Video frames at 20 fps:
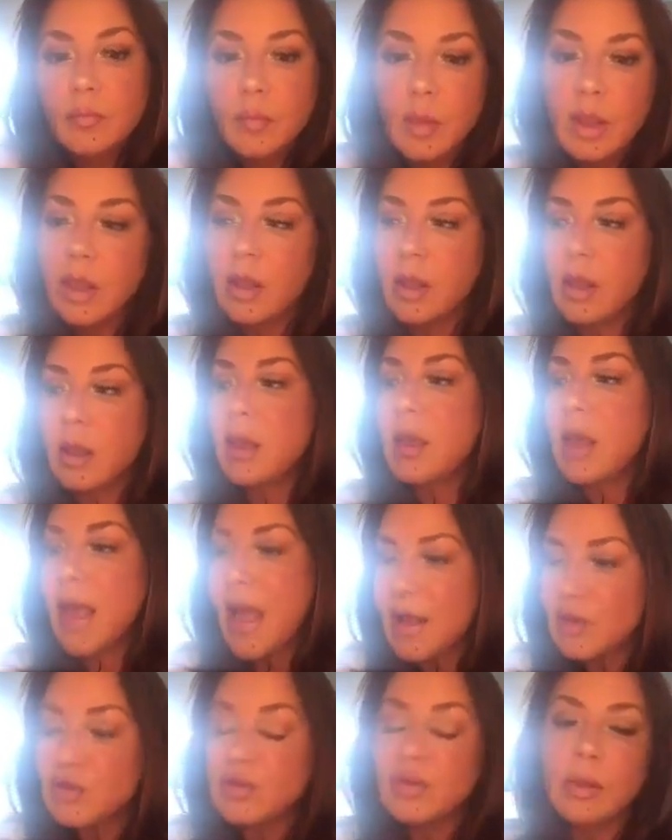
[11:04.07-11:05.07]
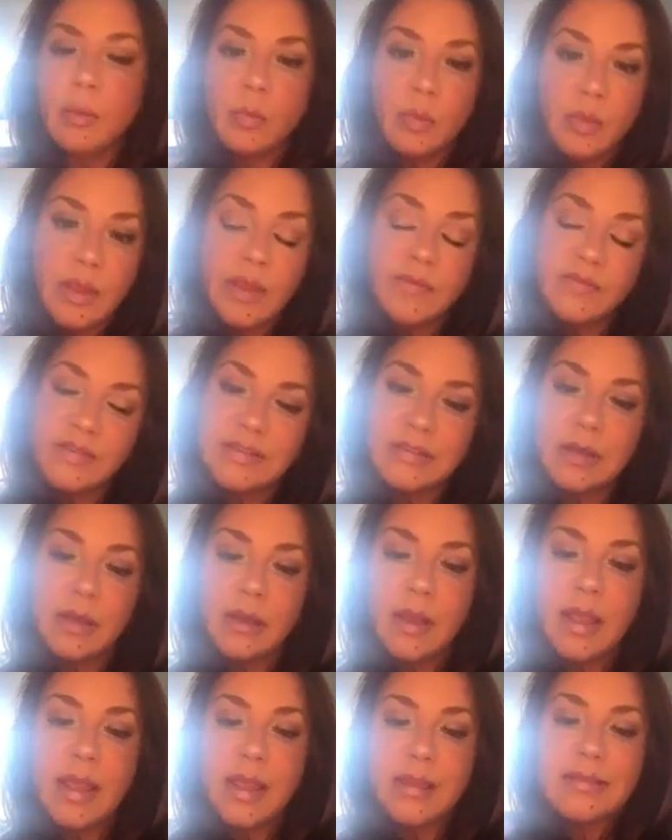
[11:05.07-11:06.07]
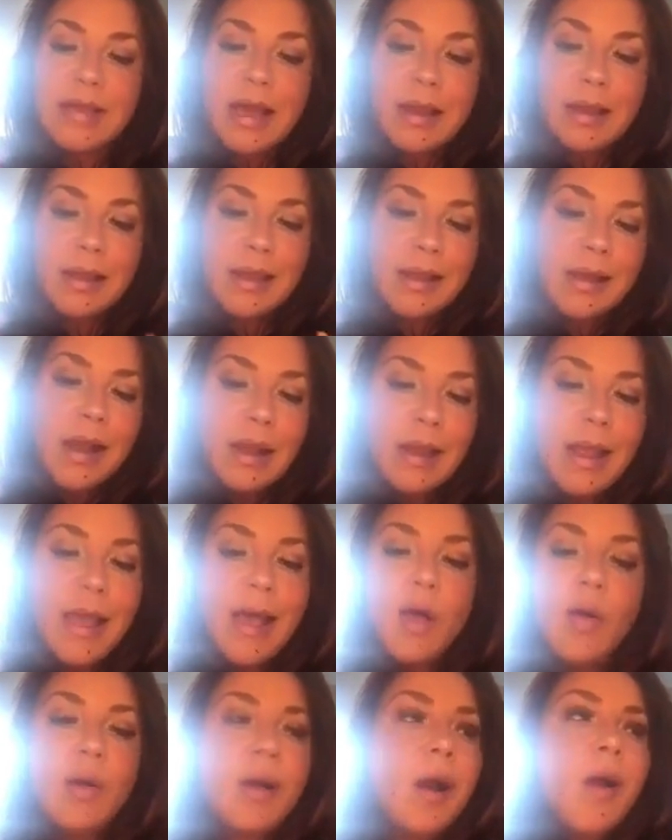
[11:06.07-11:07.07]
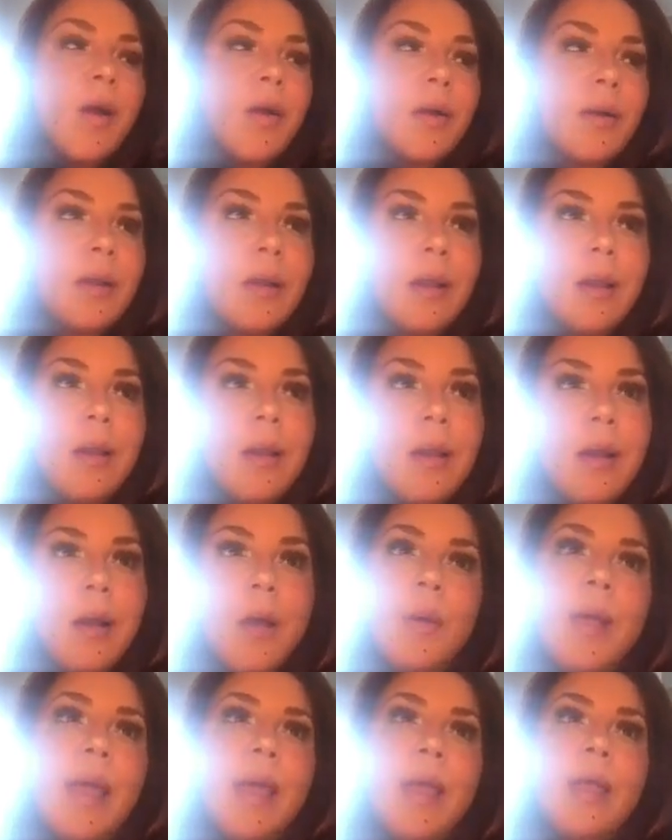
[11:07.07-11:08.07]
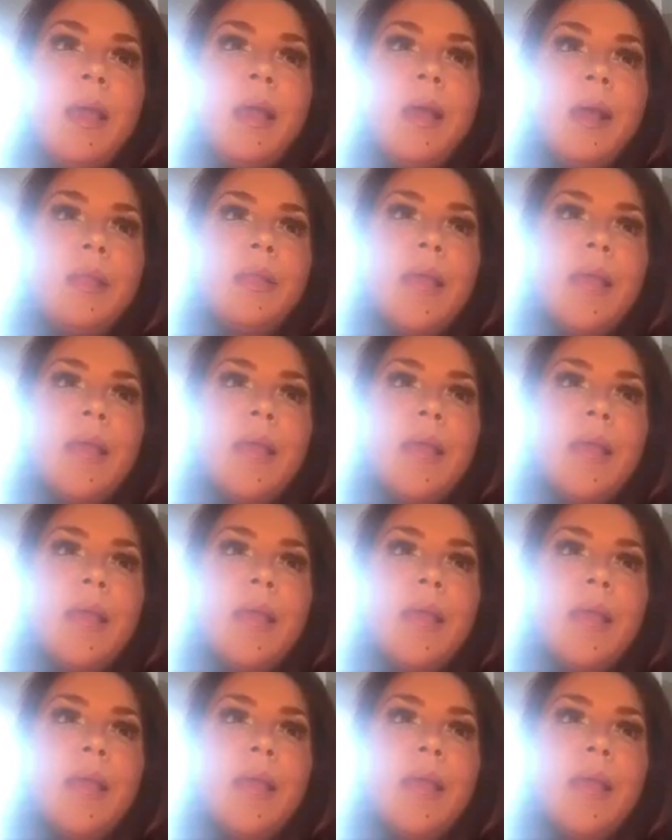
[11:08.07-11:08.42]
He actually believes he's gonna get out of hell card, okay?